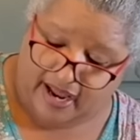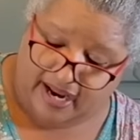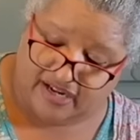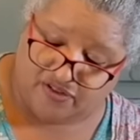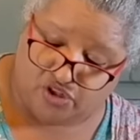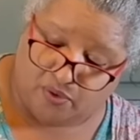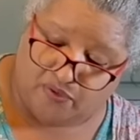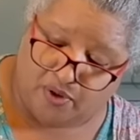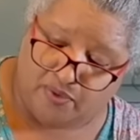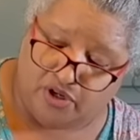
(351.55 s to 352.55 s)
And if
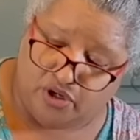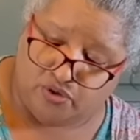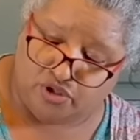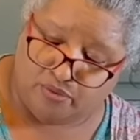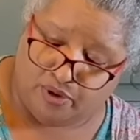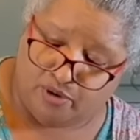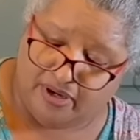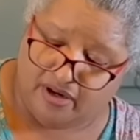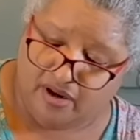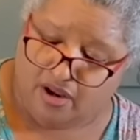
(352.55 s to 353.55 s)
we were to use the bourbon